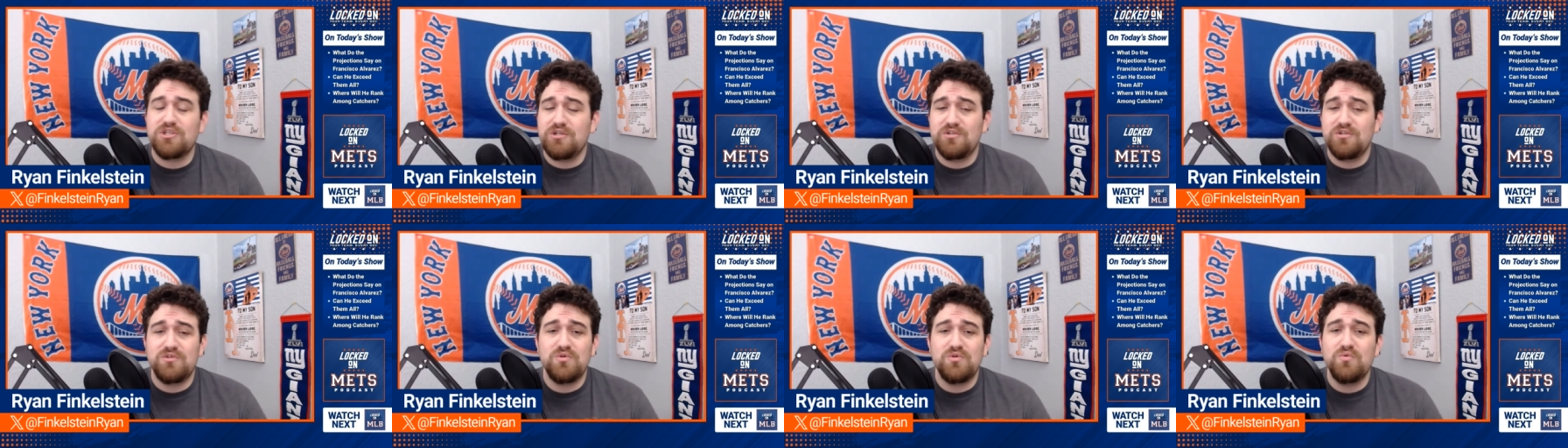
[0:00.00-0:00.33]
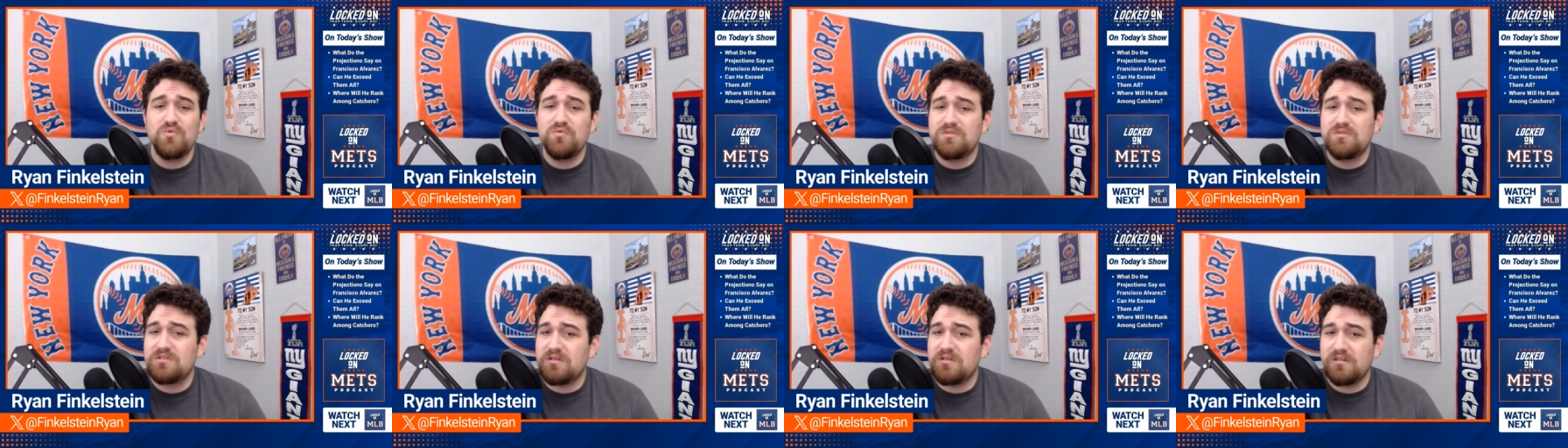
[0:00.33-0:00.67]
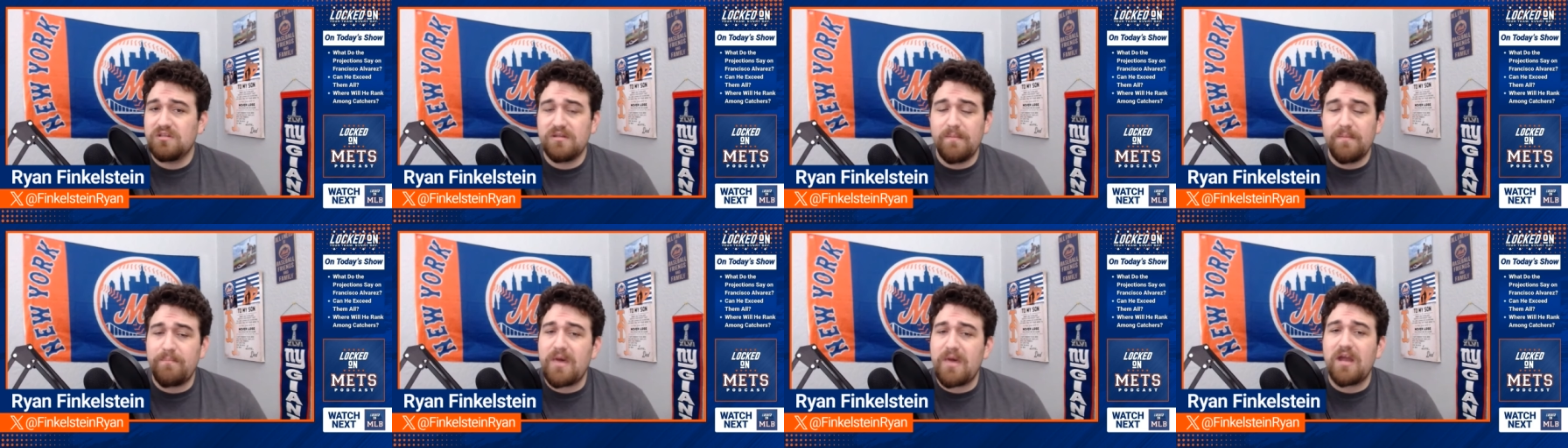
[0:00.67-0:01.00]
is who's
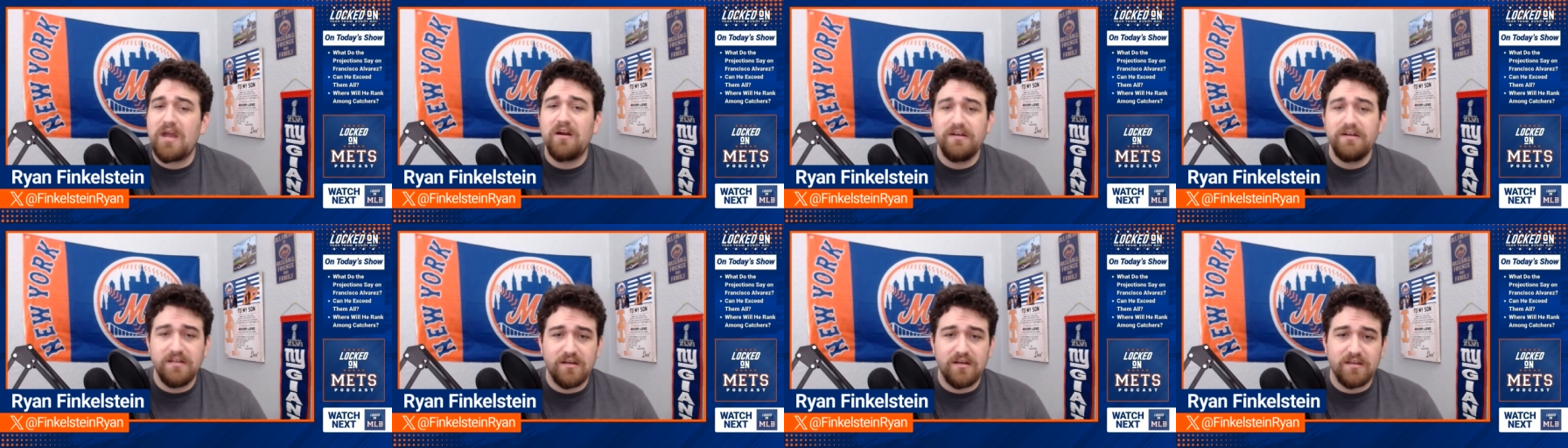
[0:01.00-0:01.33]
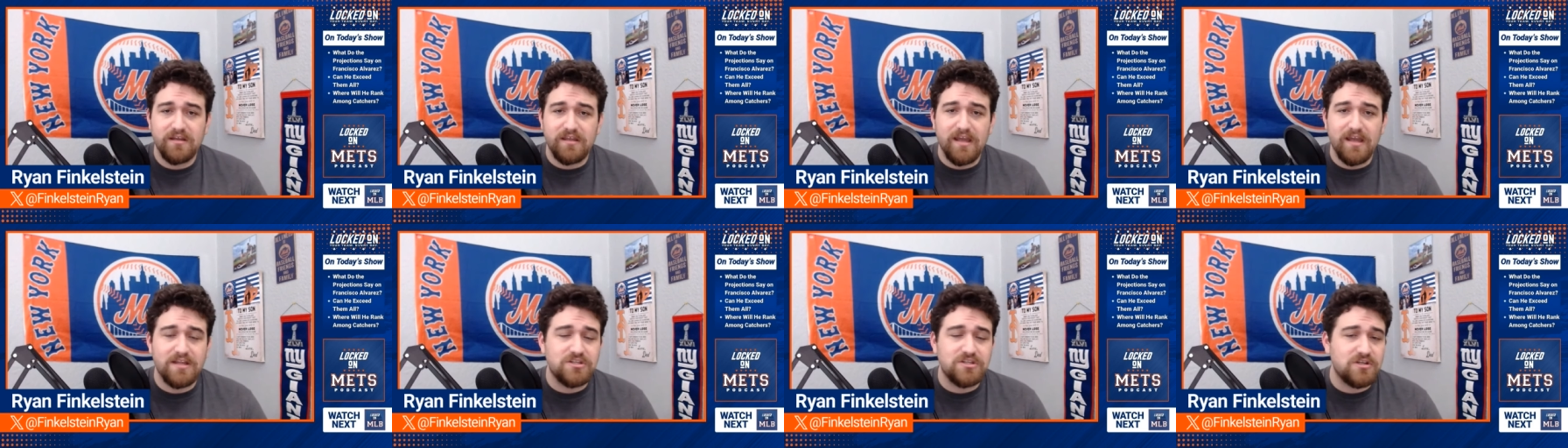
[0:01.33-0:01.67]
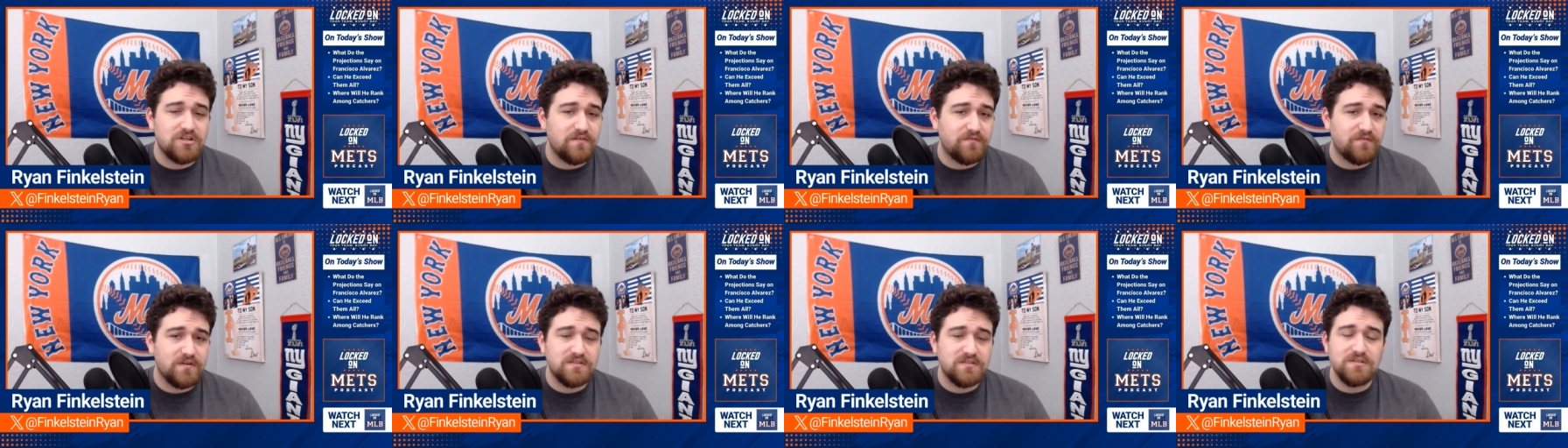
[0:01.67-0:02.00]
the better young
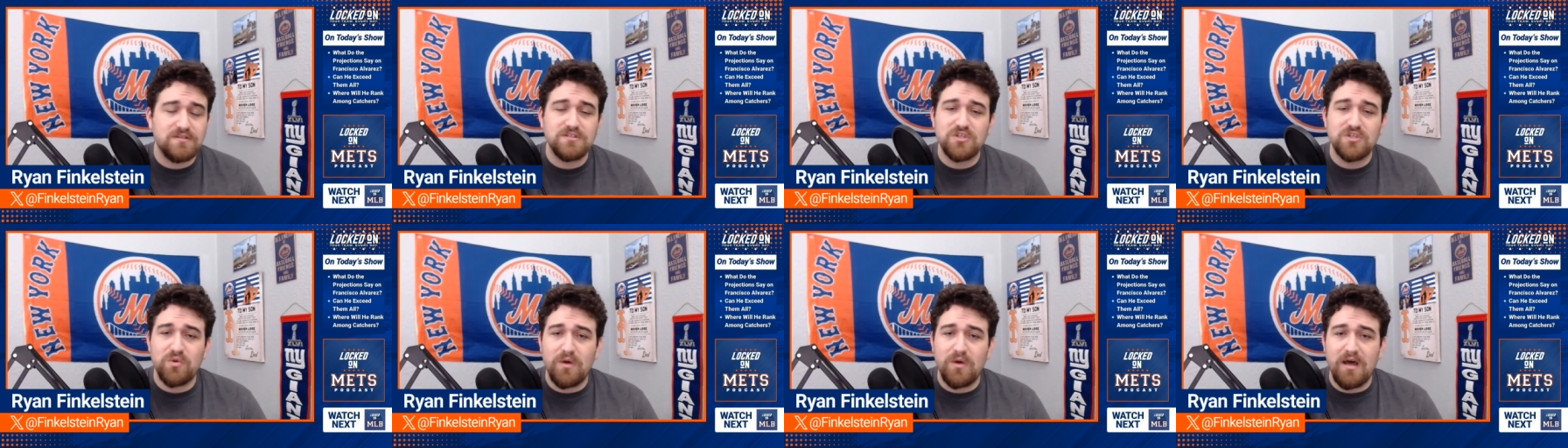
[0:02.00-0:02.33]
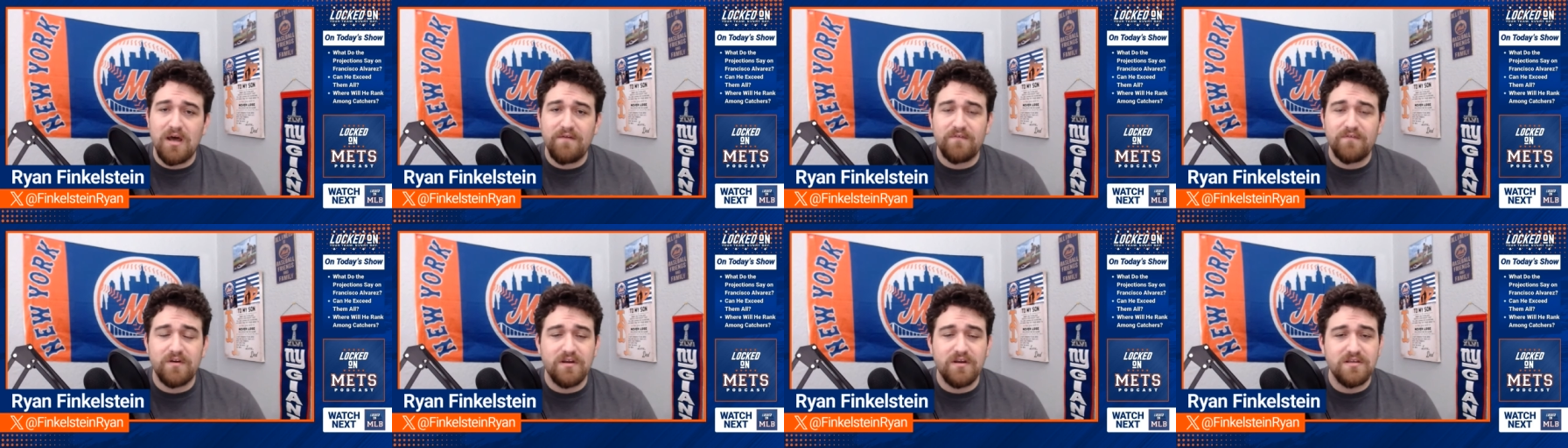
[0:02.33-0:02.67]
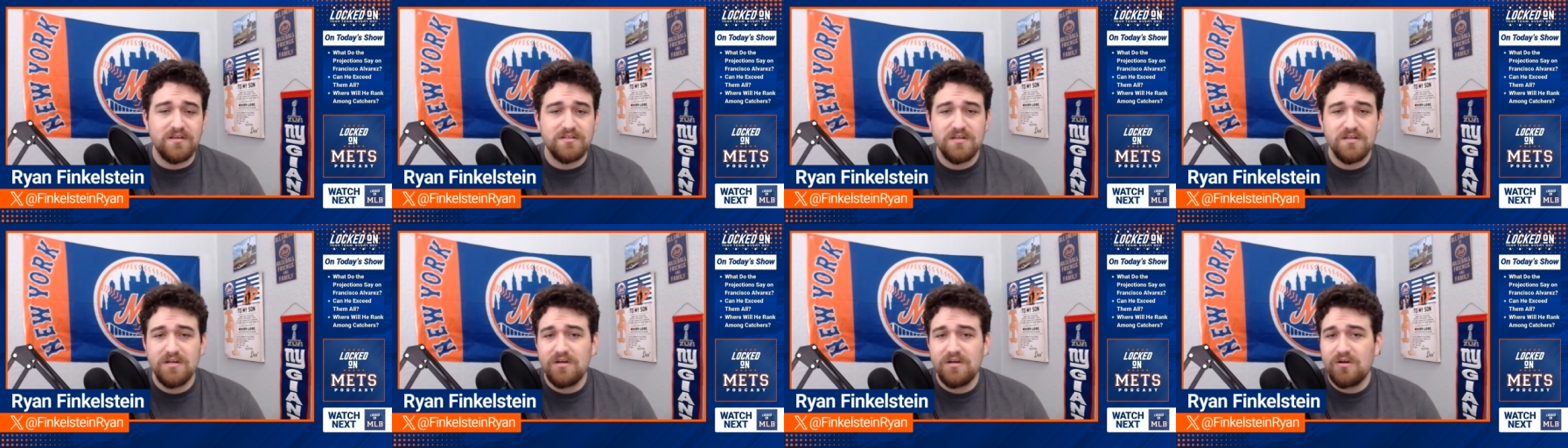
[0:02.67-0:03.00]
catcher, Francisco Alvarez